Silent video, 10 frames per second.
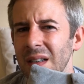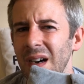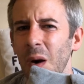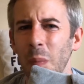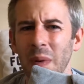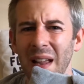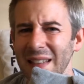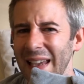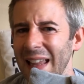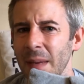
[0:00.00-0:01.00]
Oh,
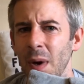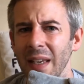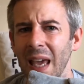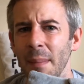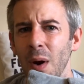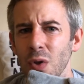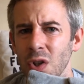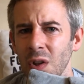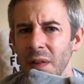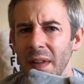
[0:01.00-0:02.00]
bloody hell, I might get
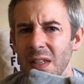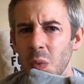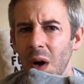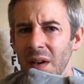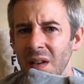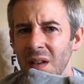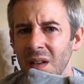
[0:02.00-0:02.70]
emotional in this one.